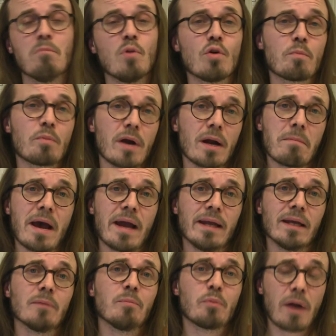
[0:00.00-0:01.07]
More
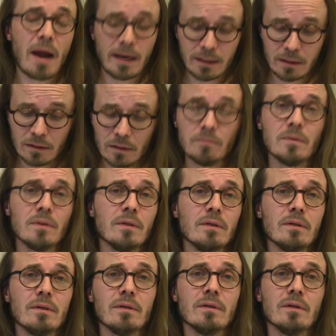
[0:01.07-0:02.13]
pragmatic, practical
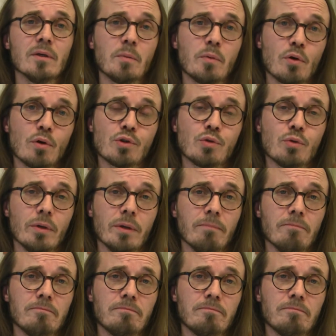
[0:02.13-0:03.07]
approach to it.